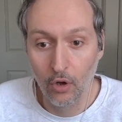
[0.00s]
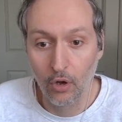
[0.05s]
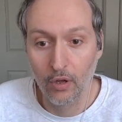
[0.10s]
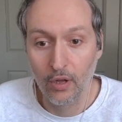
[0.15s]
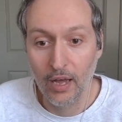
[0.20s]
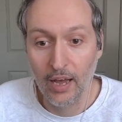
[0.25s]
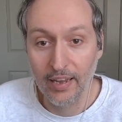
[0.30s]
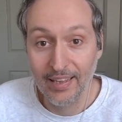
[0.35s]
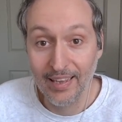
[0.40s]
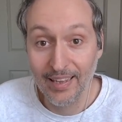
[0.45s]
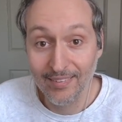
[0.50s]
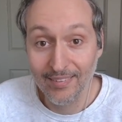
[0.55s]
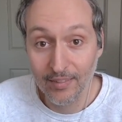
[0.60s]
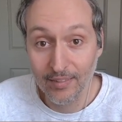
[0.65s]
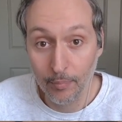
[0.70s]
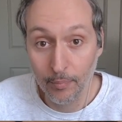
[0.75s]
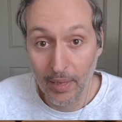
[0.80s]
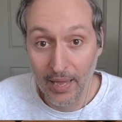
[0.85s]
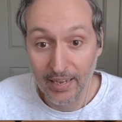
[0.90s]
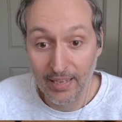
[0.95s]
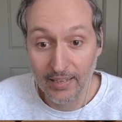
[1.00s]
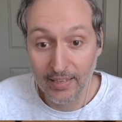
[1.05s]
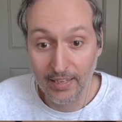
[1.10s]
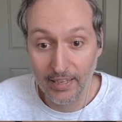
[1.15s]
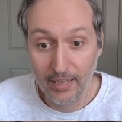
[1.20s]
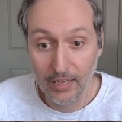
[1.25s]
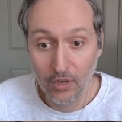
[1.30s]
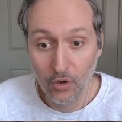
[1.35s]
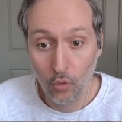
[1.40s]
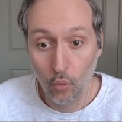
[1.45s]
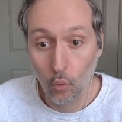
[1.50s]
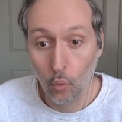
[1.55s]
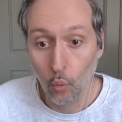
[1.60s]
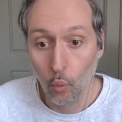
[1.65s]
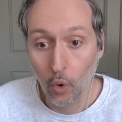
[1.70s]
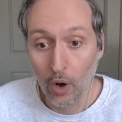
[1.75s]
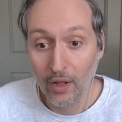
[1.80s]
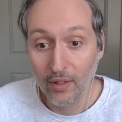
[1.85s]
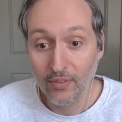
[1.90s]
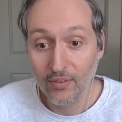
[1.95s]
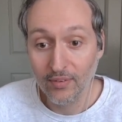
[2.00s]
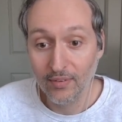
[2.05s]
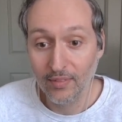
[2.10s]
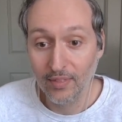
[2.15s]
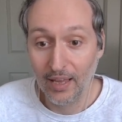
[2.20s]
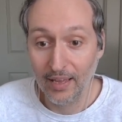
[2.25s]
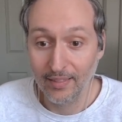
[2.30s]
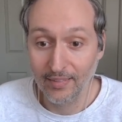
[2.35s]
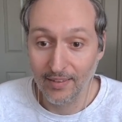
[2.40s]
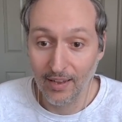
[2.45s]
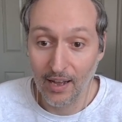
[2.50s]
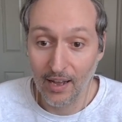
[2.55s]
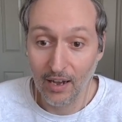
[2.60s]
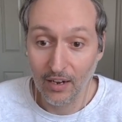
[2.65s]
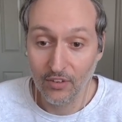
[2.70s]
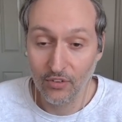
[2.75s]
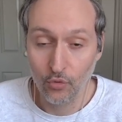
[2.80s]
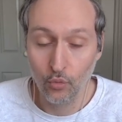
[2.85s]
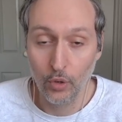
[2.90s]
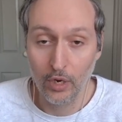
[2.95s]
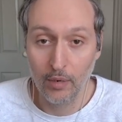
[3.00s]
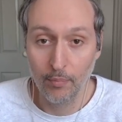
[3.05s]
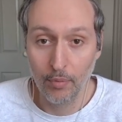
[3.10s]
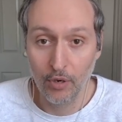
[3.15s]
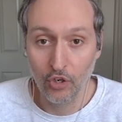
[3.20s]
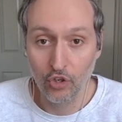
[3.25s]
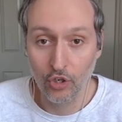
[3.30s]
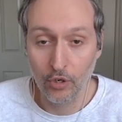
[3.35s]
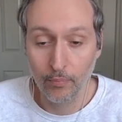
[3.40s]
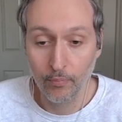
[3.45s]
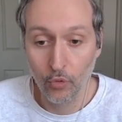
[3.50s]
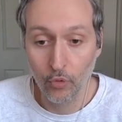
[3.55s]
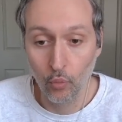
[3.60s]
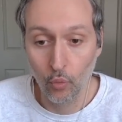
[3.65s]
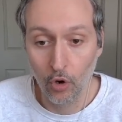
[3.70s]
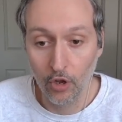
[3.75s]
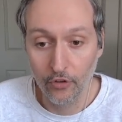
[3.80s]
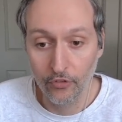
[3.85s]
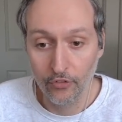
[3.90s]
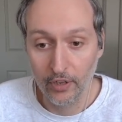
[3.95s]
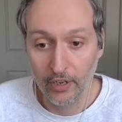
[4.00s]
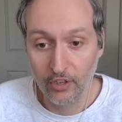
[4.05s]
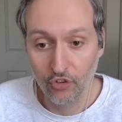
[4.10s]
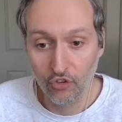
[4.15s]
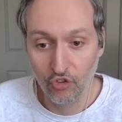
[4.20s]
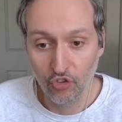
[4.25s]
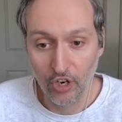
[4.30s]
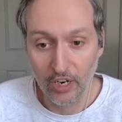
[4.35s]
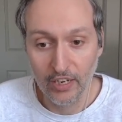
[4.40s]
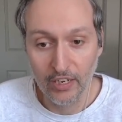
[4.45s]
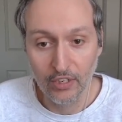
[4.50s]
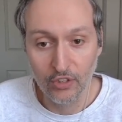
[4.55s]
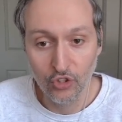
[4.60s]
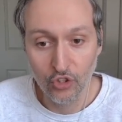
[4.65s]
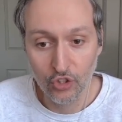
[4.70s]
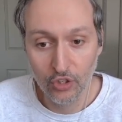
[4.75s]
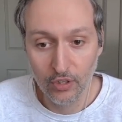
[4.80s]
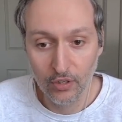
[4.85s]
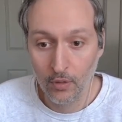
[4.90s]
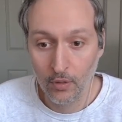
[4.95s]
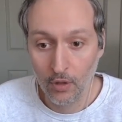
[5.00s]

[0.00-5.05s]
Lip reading: against the black king once that dark squared bishop was exchanged.